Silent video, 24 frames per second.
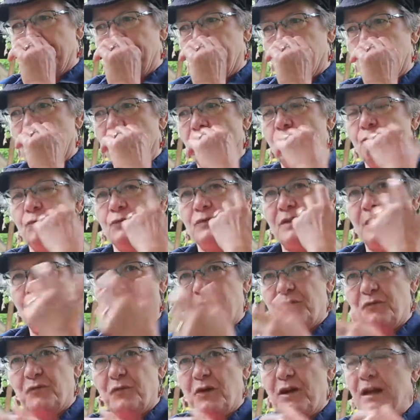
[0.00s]
They do
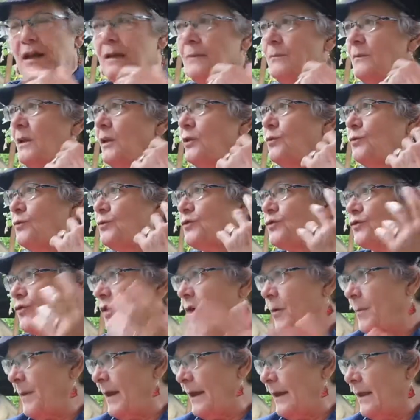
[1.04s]
timber frame, they do
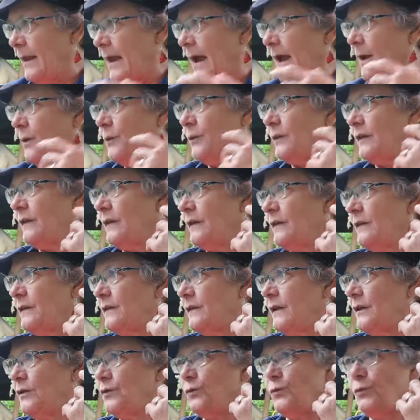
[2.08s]
straw bale houses,
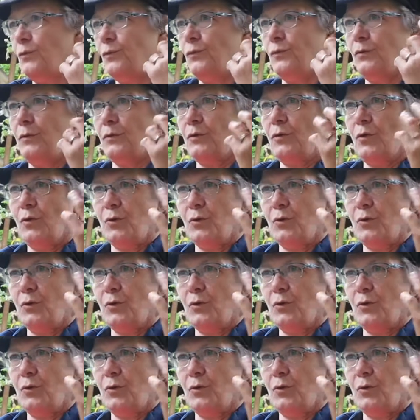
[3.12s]
they do